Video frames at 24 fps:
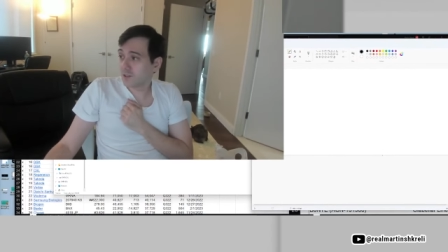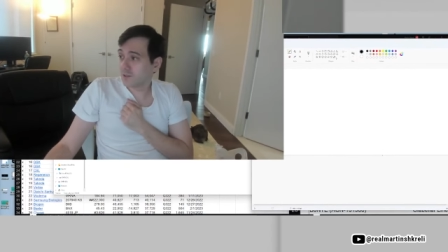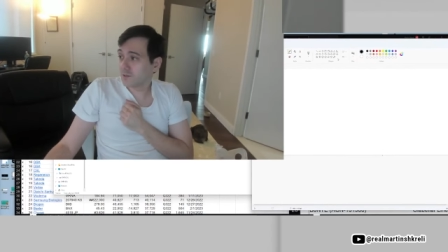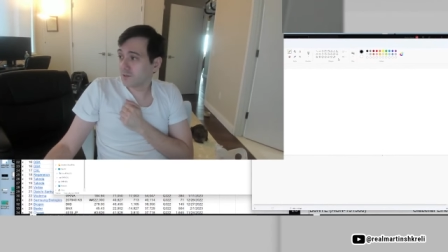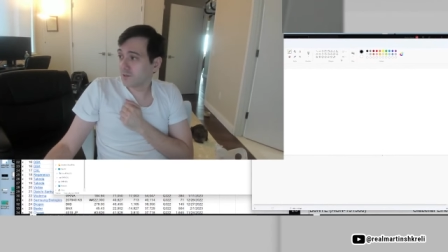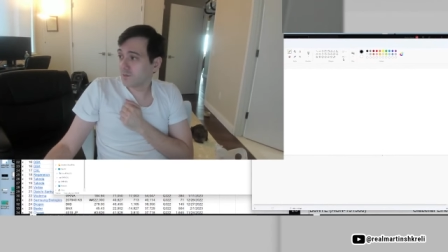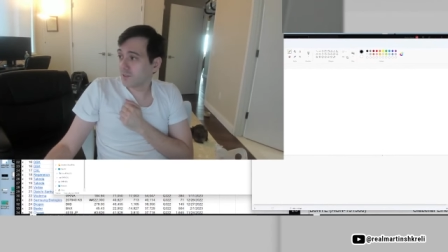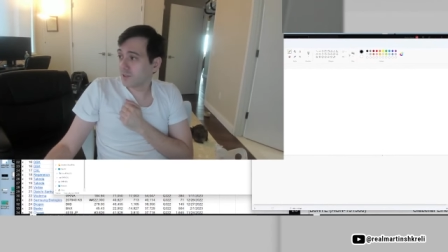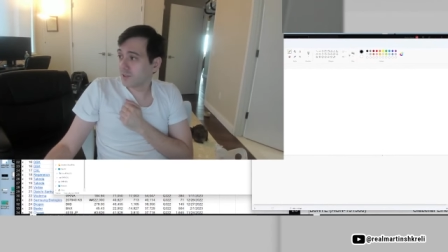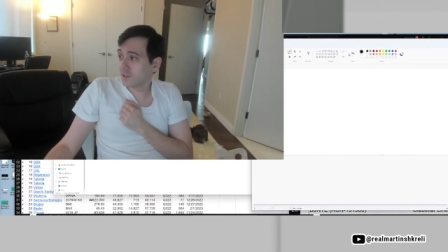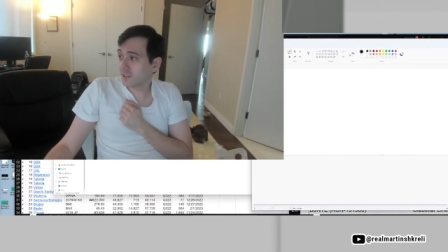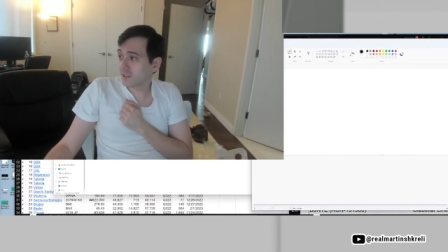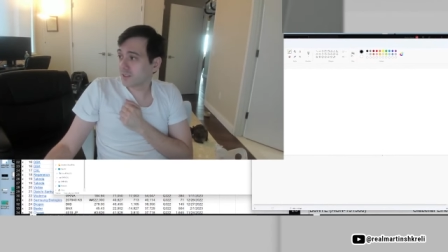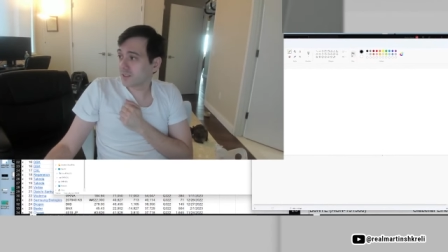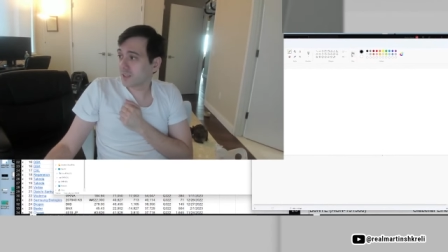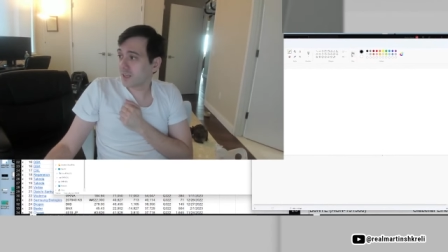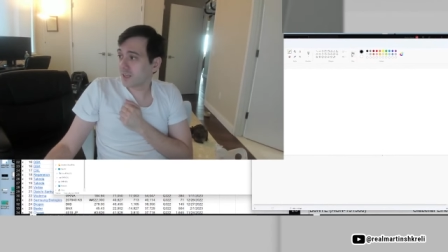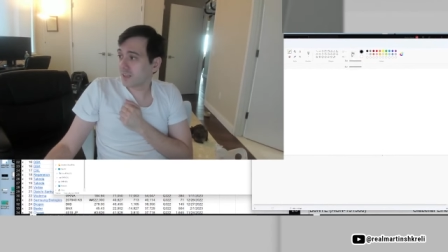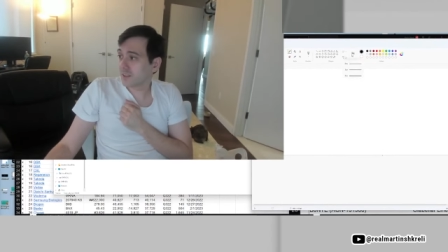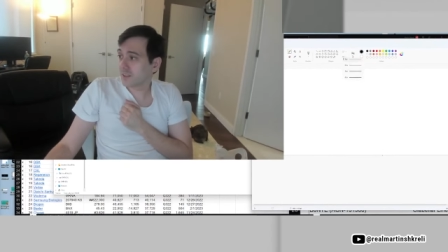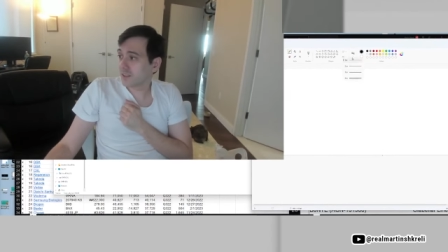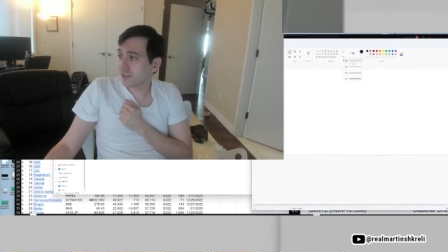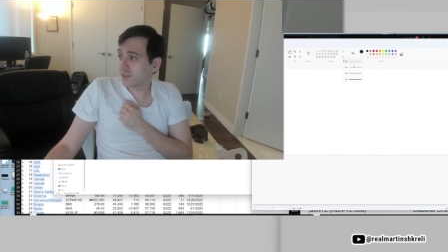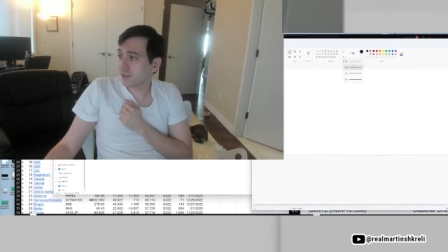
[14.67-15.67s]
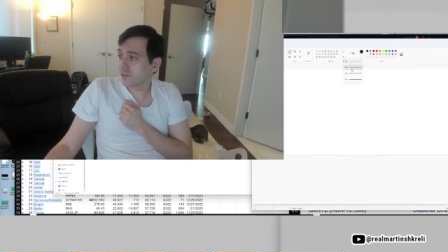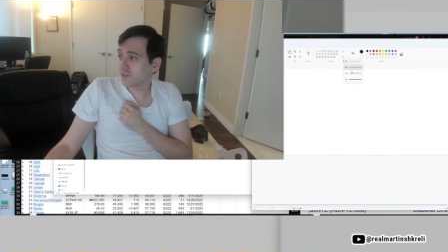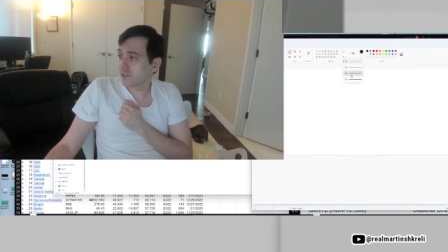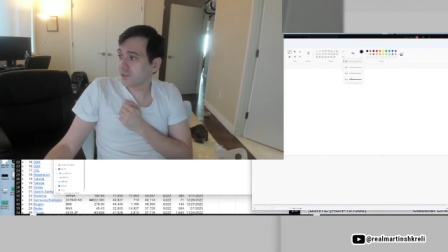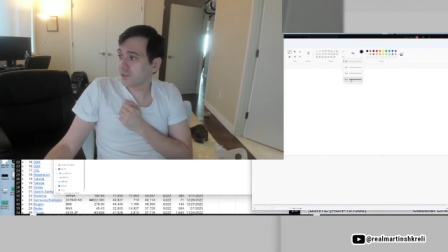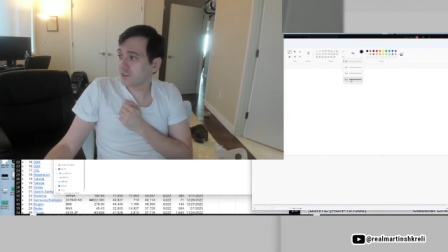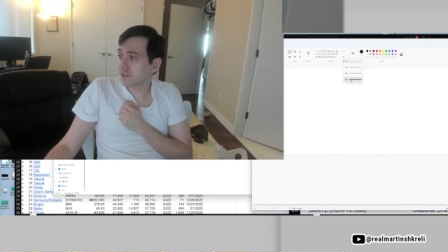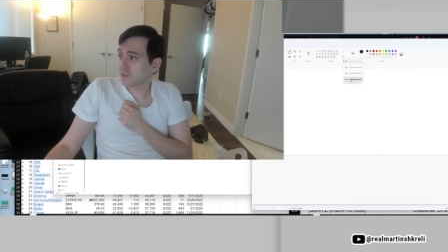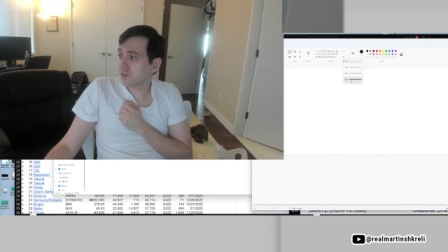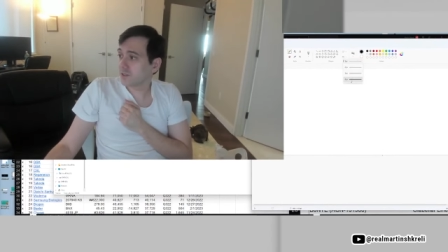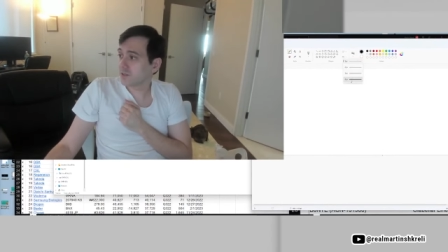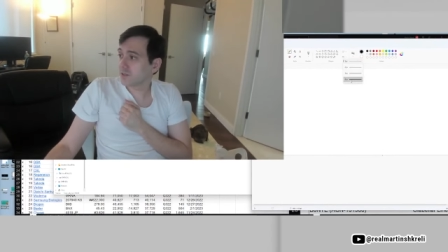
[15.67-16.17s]
revealing Scientology
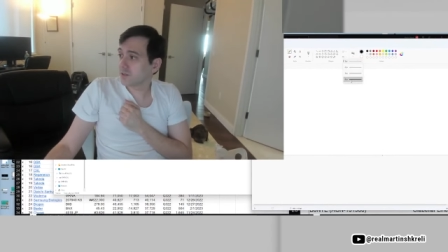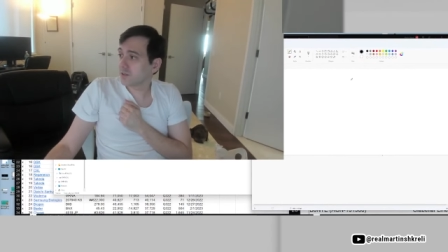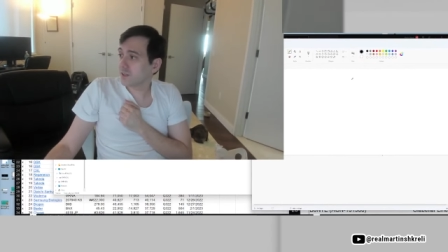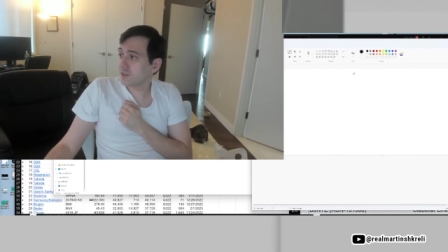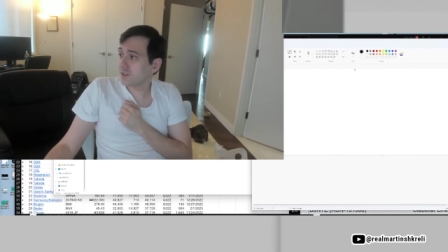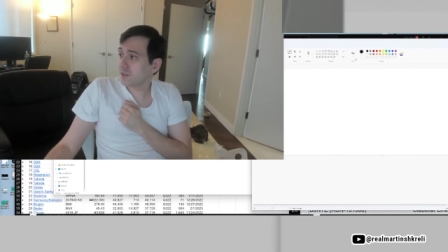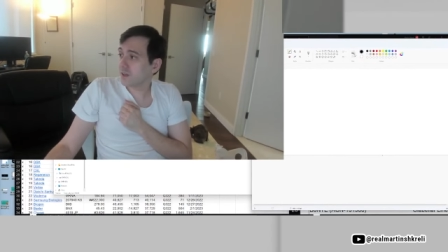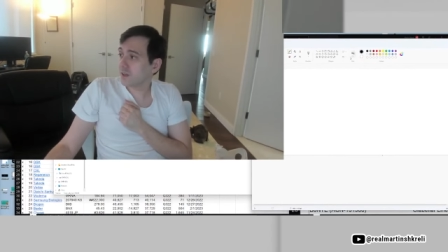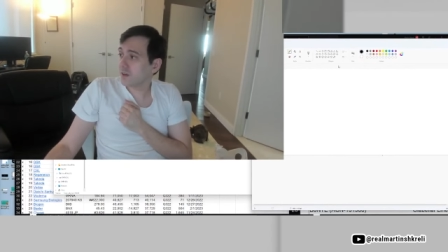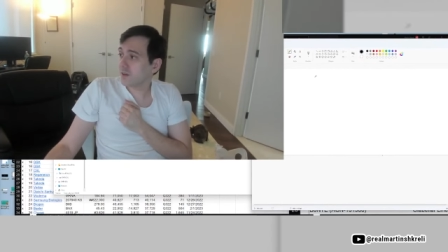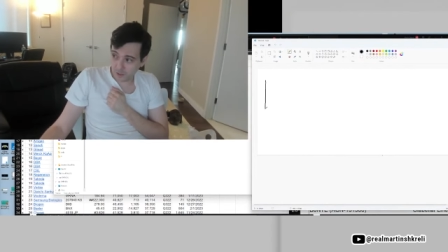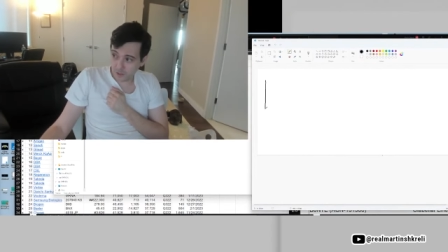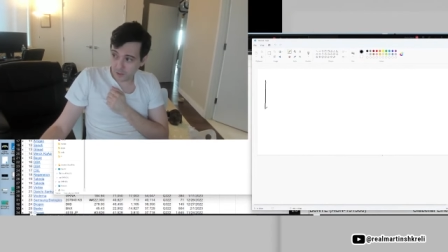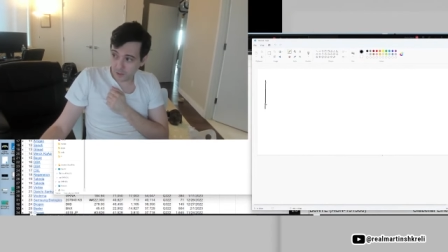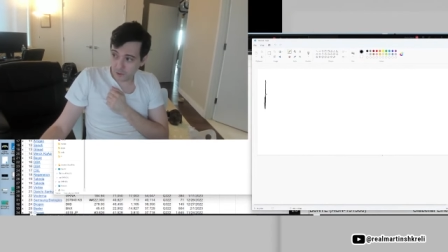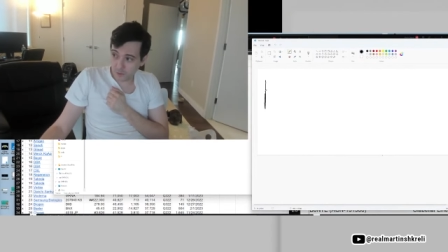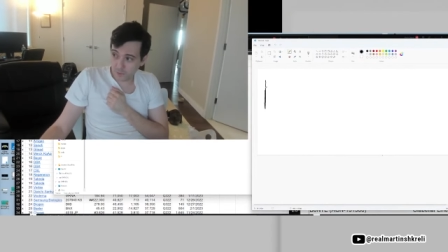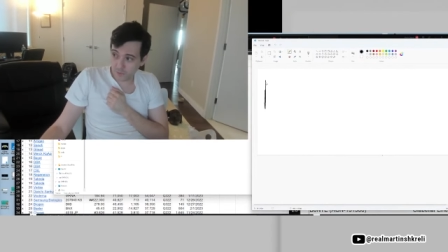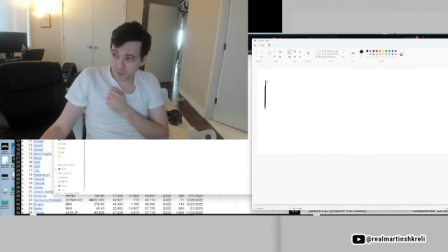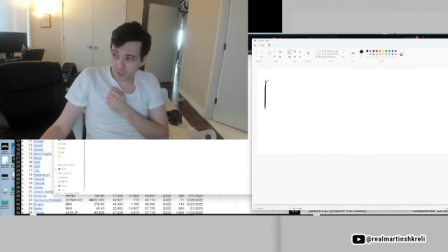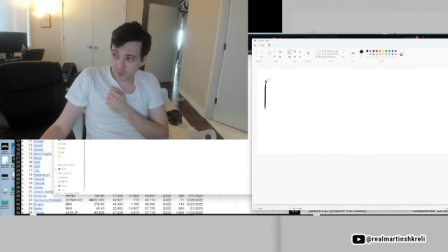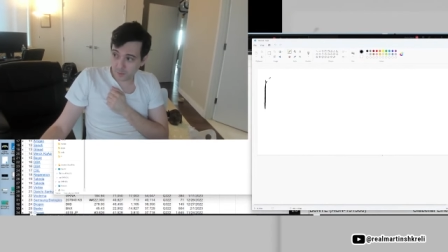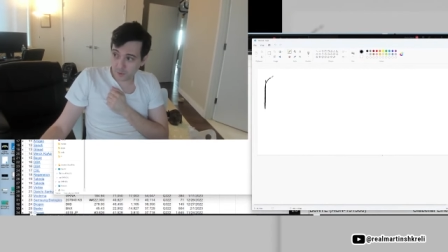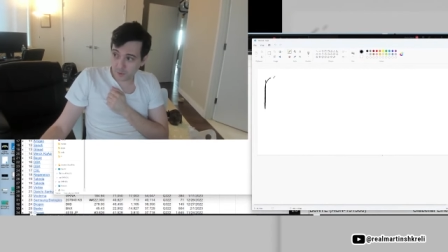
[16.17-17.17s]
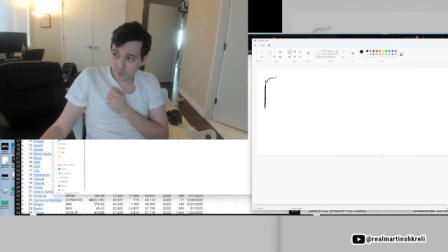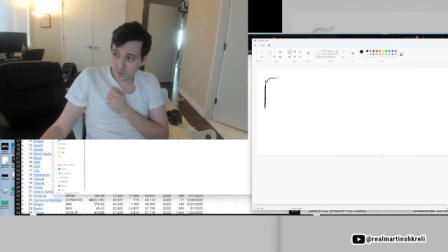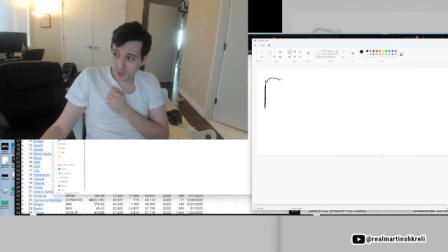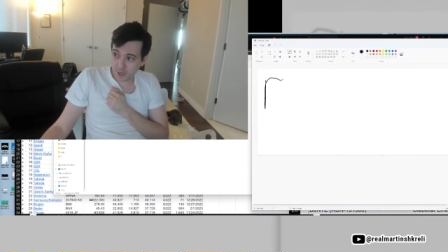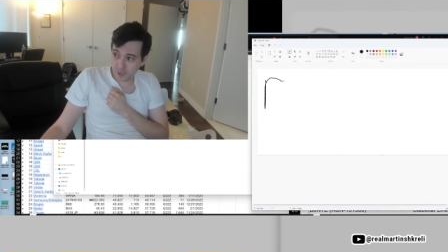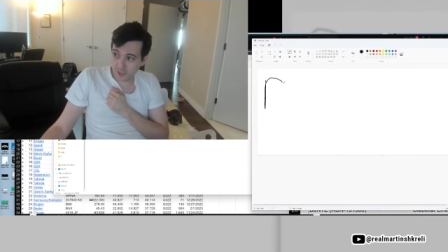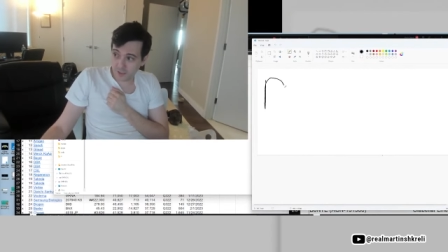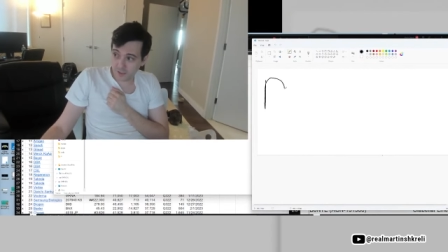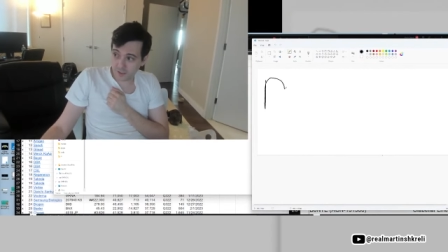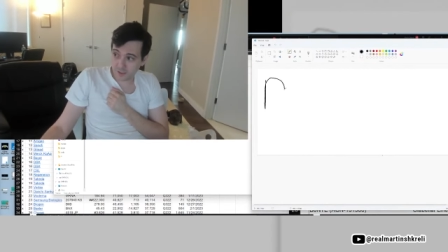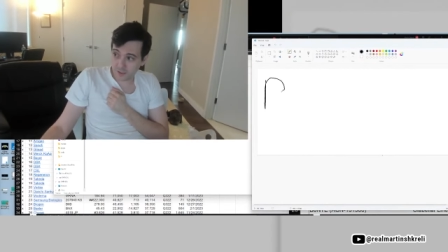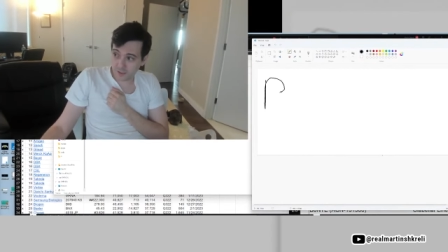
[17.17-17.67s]
secrets right now. You've got
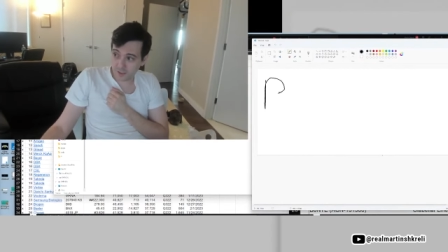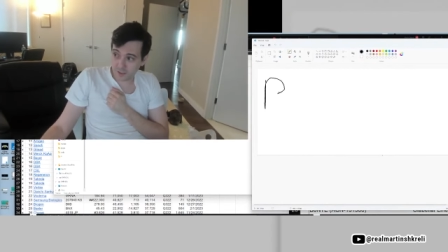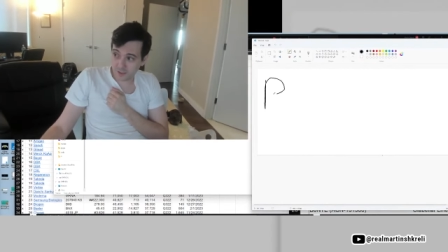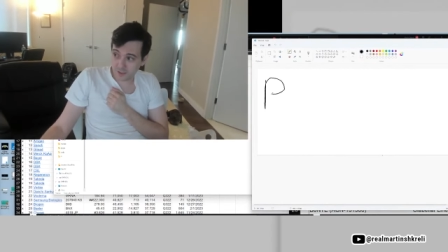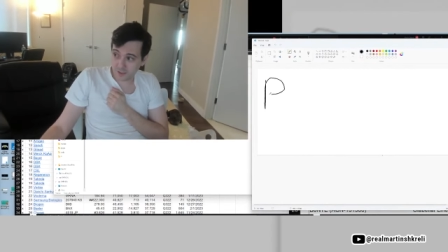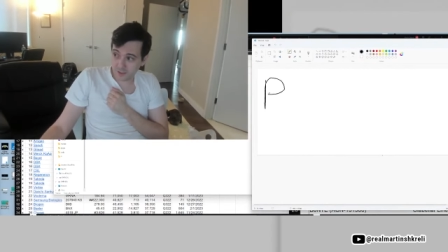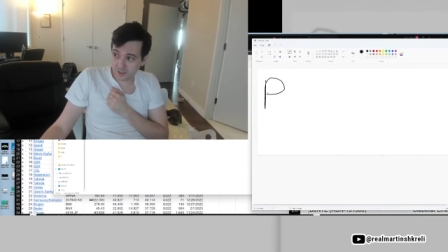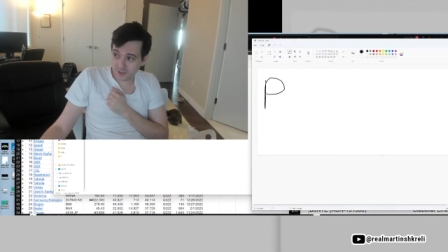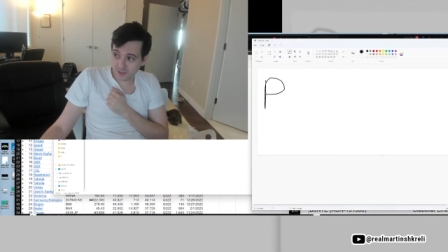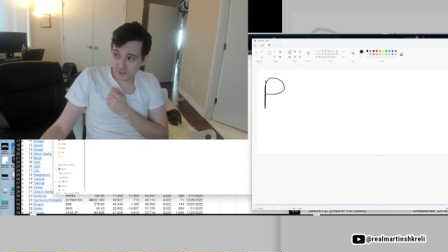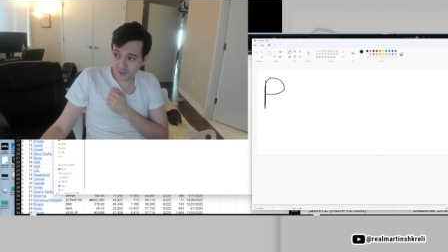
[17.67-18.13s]
price,